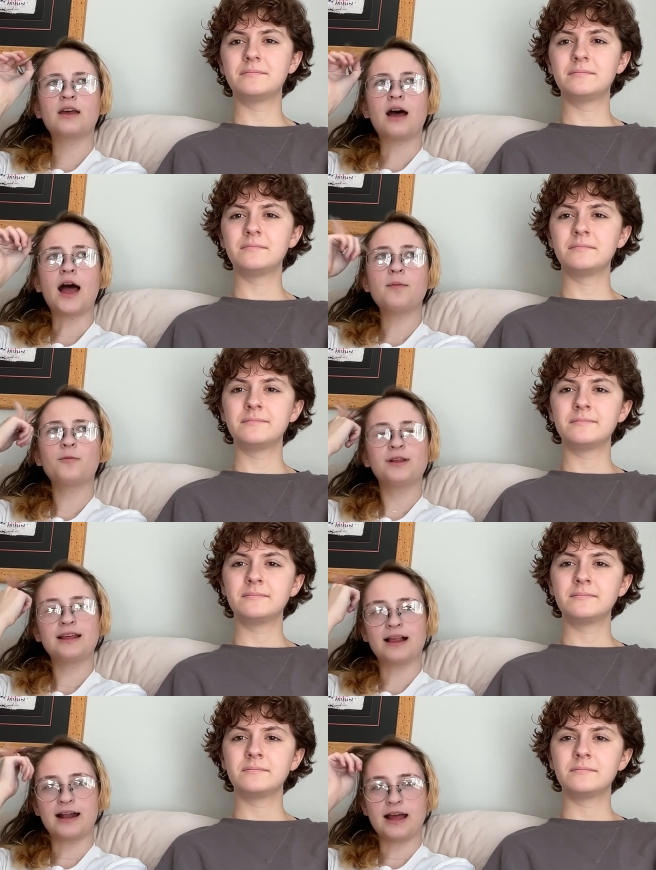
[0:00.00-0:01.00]
Speaker 1: I'm
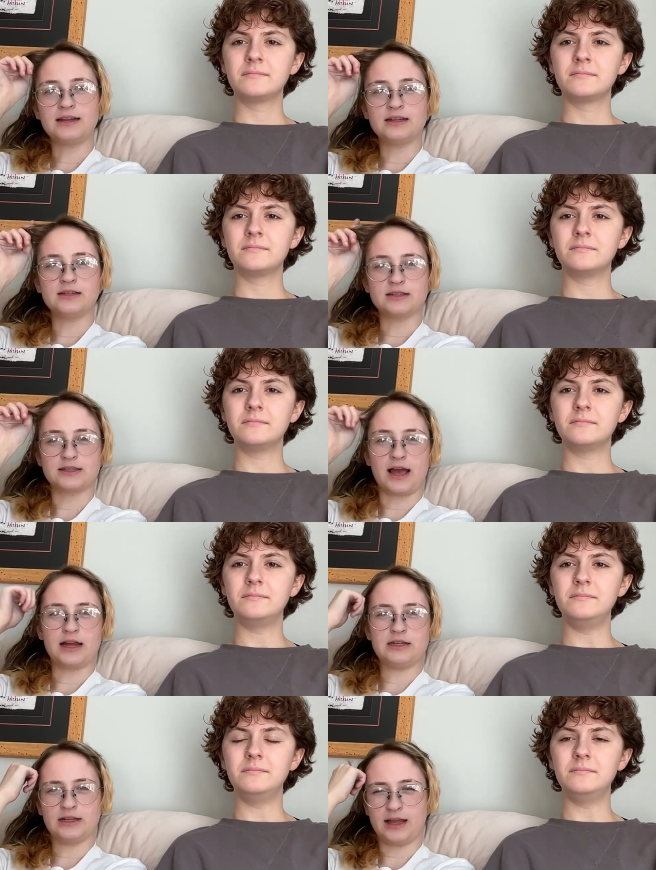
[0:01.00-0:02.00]
really glad I didn't
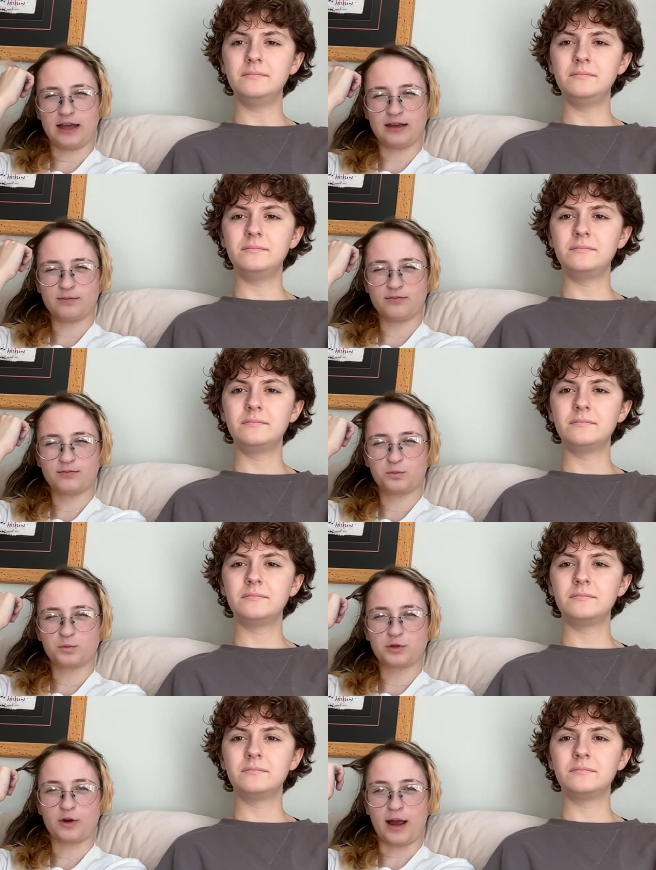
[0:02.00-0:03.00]
decide to, like,
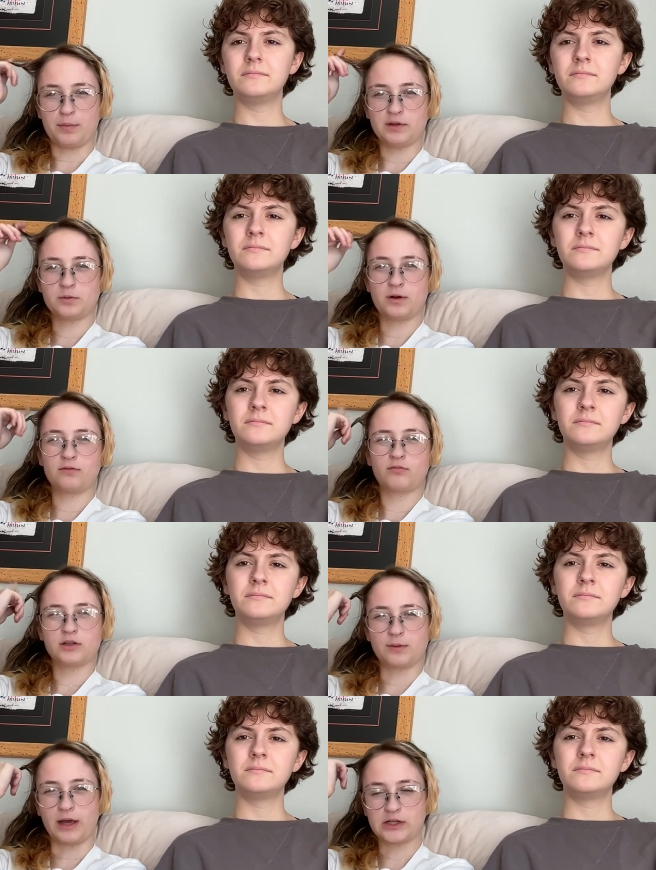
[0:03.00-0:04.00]
scrap this one
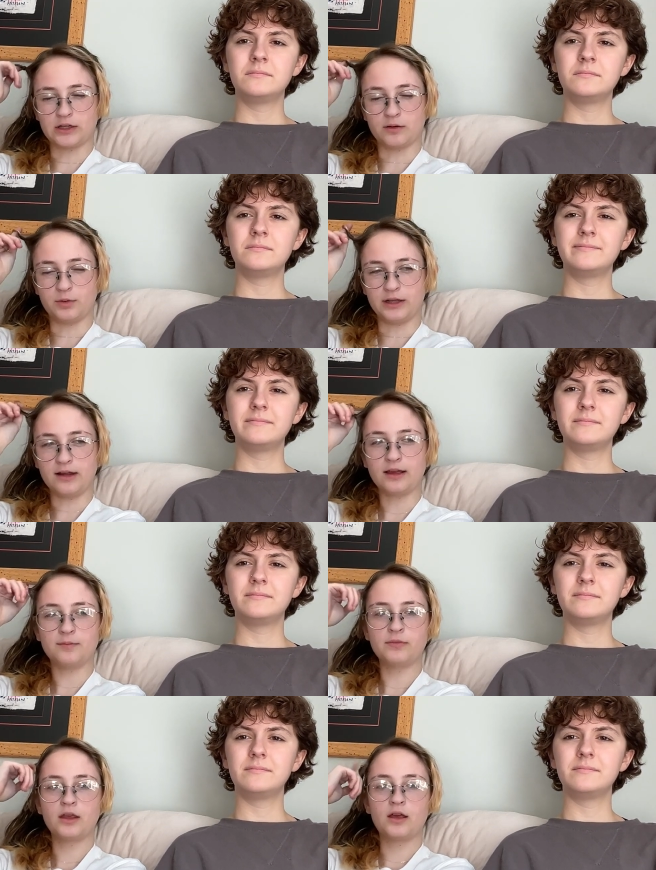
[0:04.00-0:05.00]
because I'm actually completing
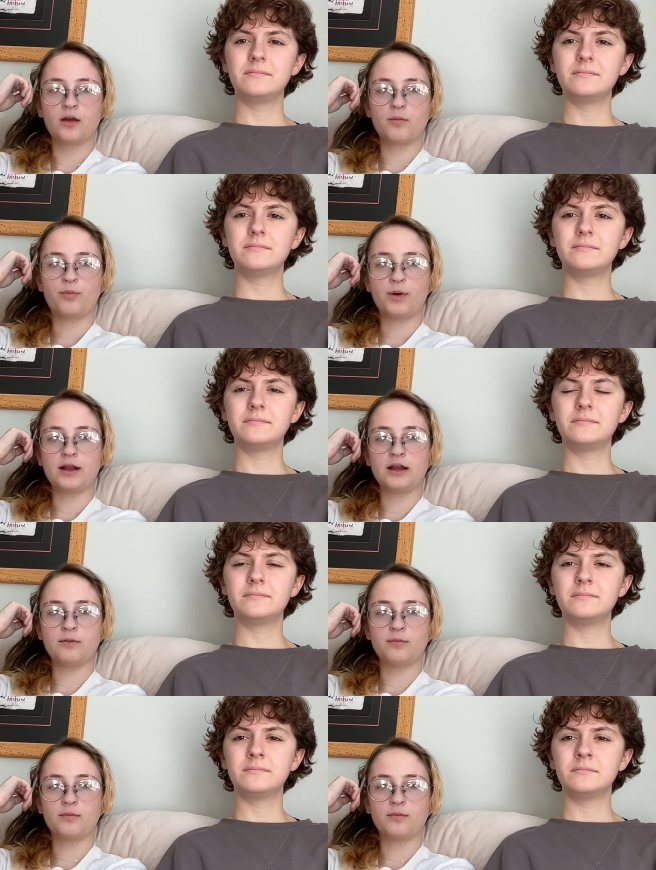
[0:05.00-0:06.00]
it.
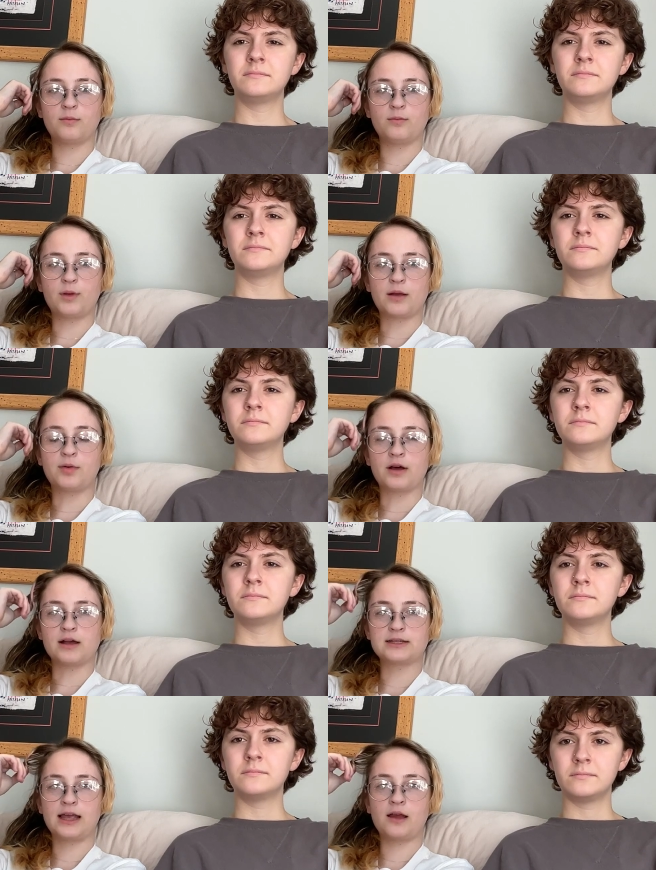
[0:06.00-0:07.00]
But, like,
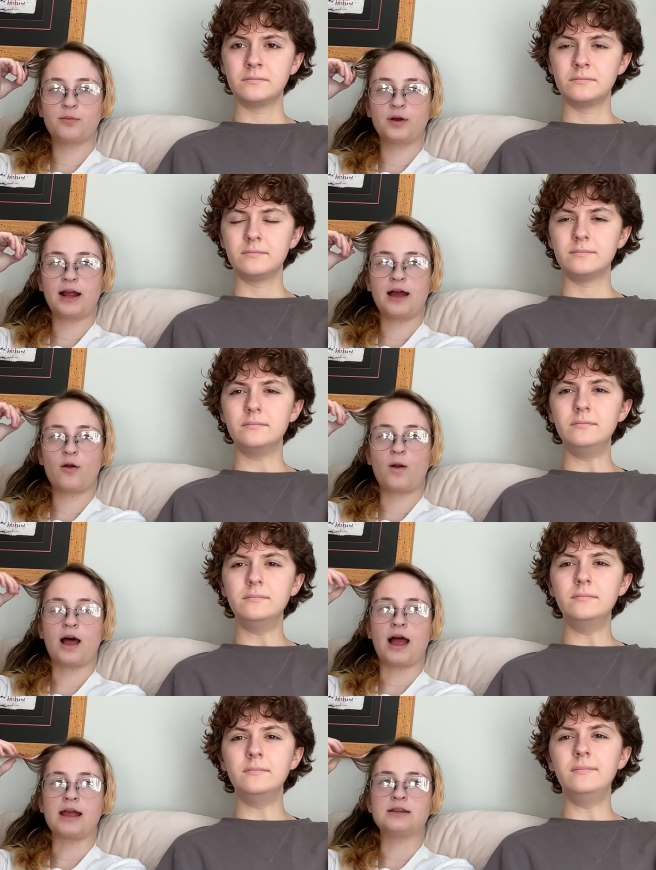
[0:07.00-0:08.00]
because I get burnt out,
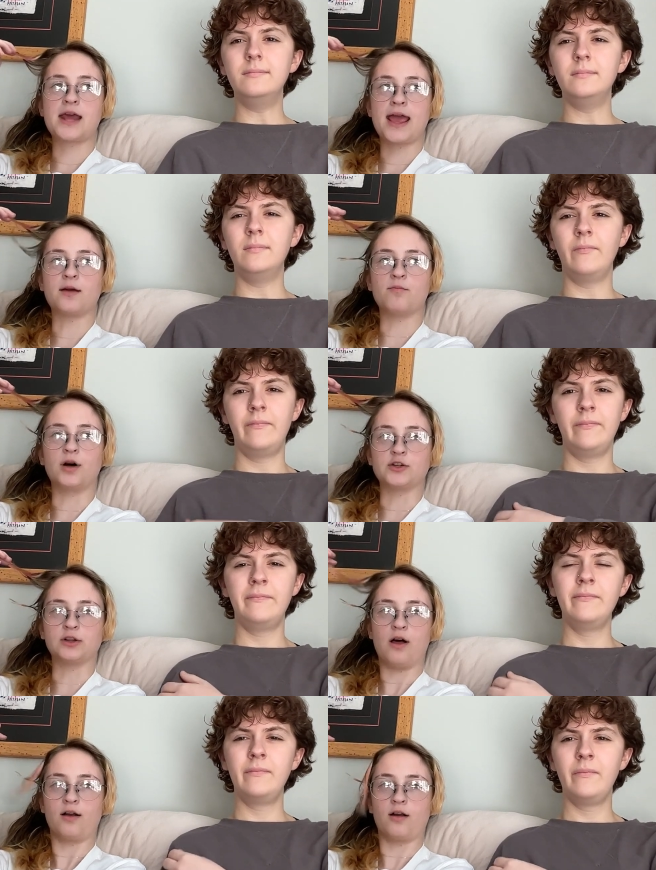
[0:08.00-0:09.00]
I take much
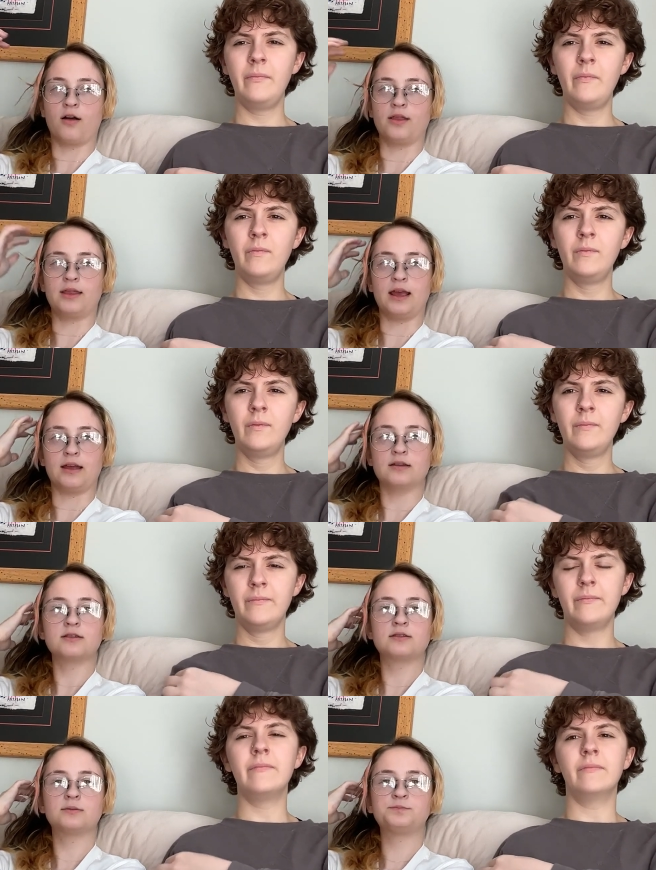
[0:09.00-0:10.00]
longer on
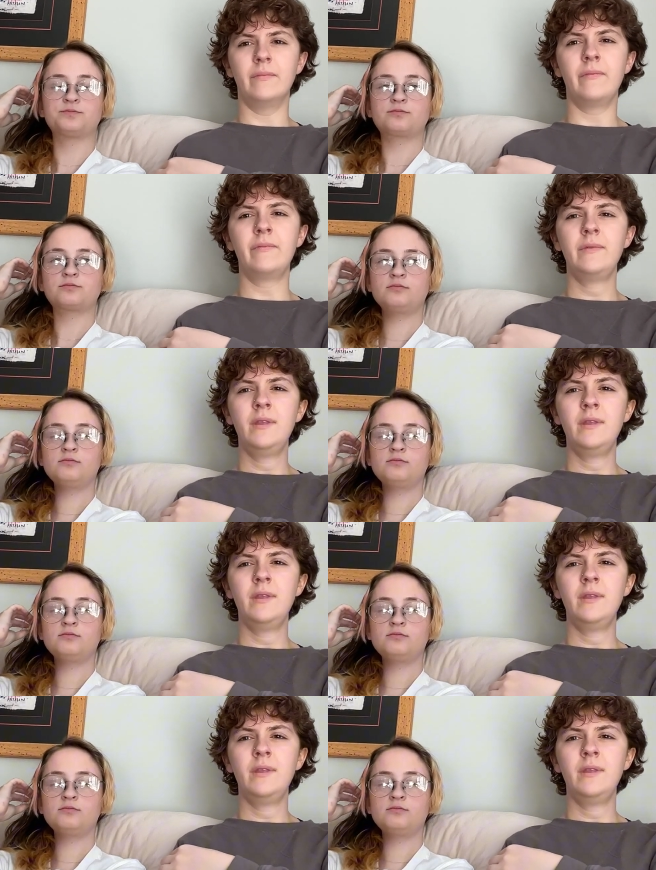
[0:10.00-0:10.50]
things. Mm -hmm